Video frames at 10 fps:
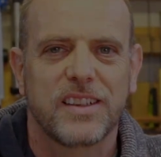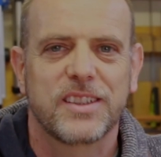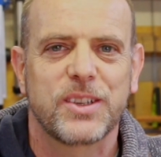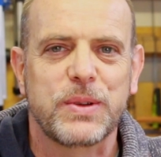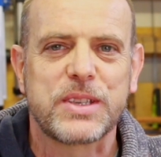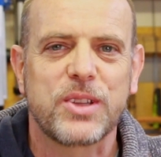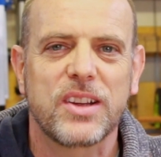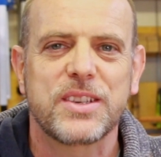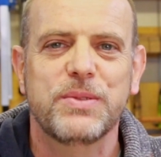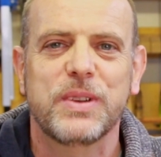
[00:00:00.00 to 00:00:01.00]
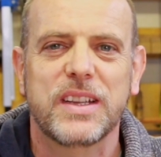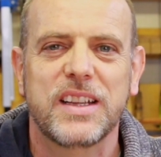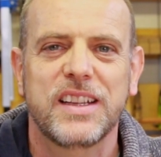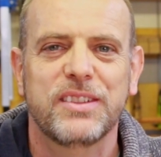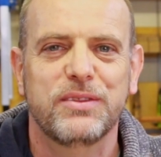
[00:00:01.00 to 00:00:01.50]
So we're starting with
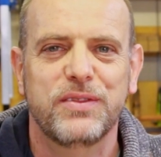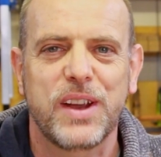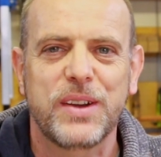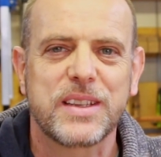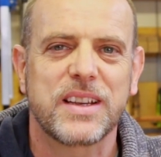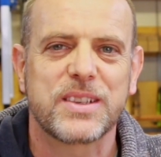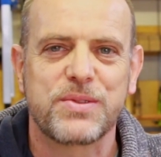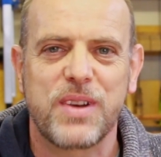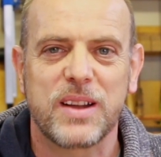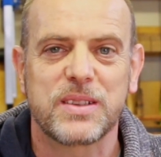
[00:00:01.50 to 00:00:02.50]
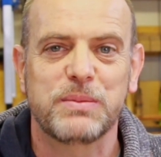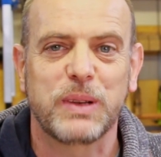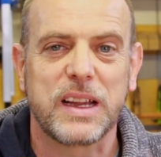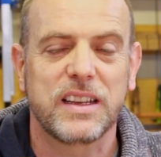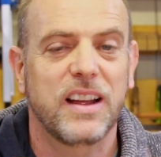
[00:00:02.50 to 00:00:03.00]
a Veritas Router
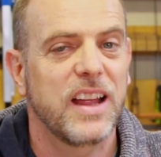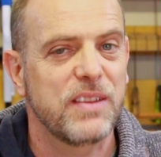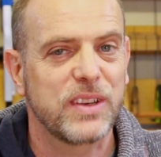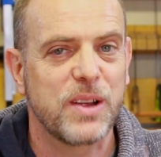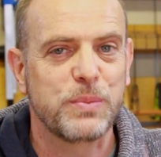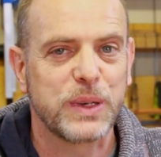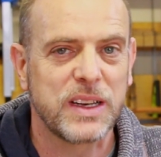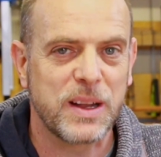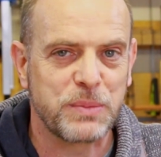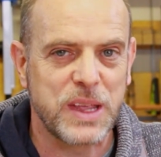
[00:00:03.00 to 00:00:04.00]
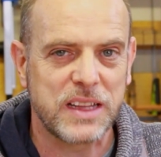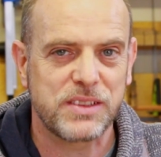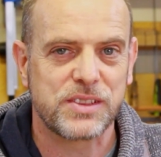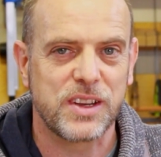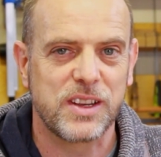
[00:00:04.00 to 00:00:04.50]
Plane. I haven't opened it up yet,
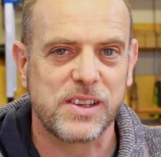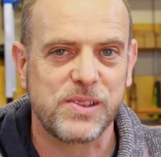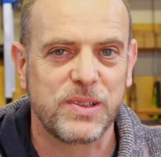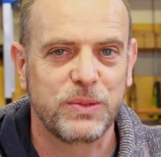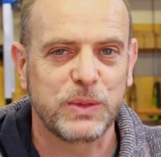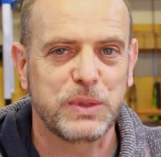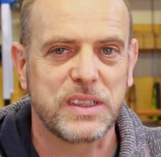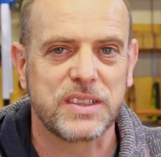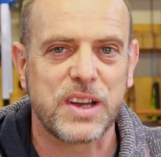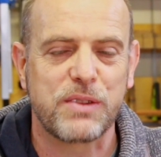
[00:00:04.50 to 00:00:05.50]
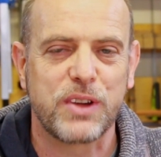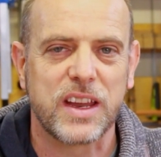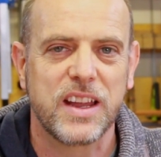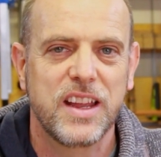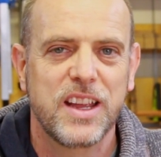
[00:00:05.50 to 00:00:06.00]
so we'll be
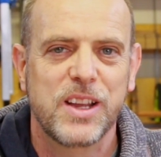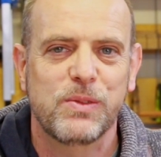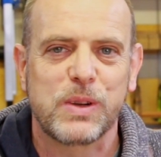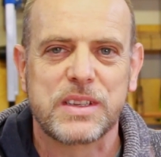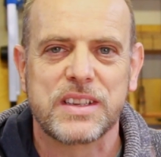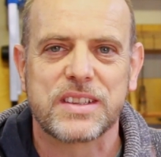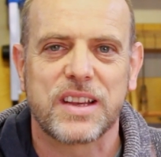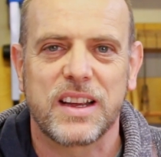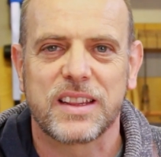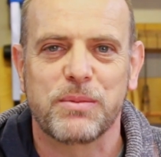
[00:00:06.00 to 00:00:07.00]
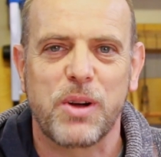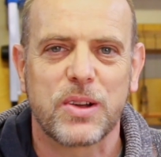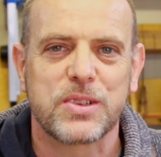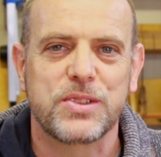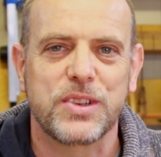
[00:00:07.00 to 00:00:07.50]
discovering what's inside the
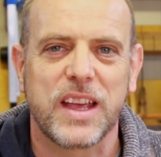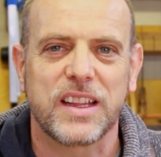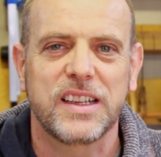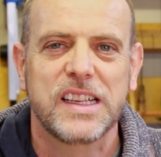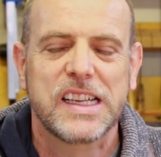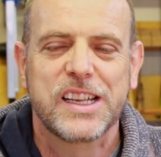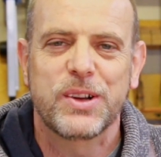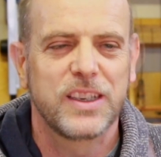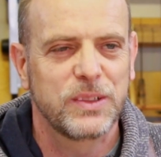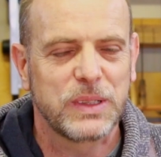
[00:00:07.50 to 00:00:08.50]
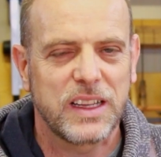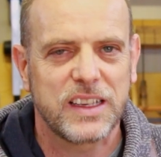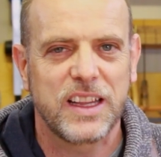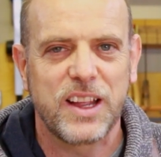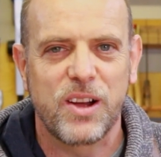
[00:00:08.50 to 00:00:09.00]
box together. We'll
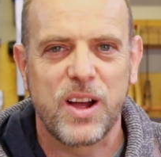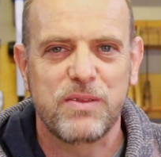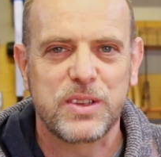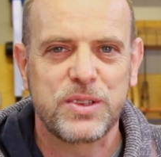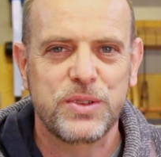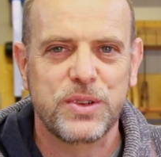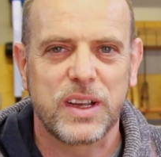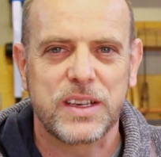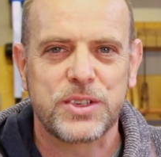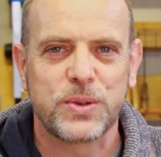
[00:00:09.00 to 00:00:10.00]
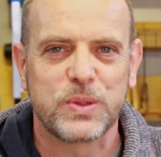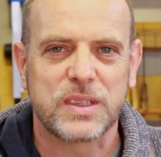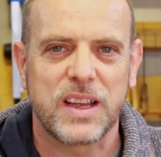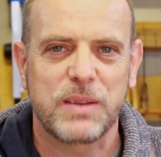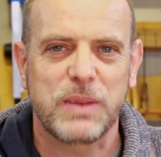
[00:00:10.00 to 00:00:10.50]
likely go over to a short
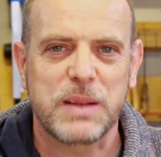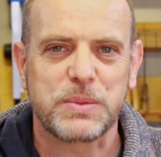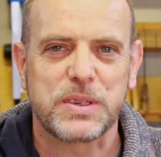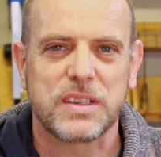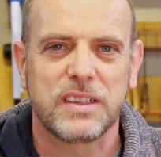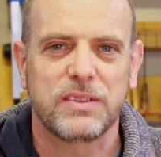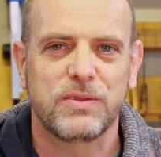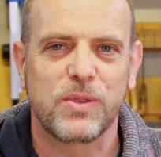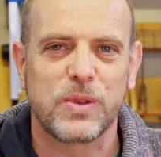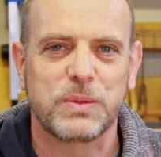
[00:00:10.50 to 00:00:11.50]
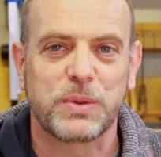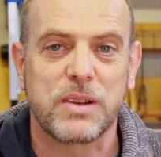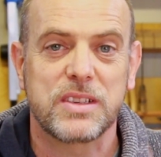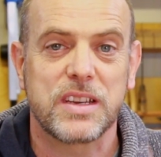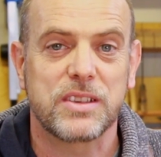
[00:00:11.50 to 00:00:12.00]
time lapse for the
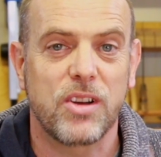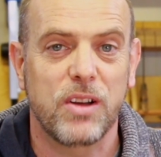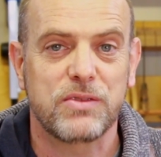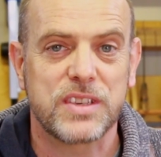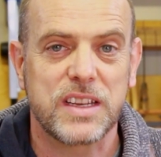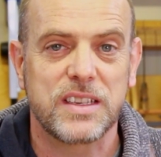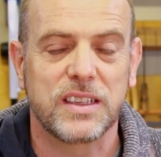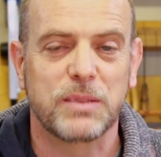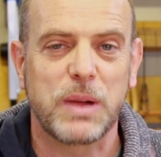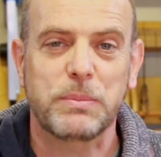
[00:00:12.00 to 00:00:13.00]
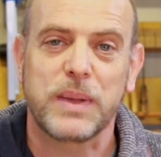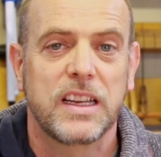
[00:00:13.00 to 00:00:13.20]
process of setting them up,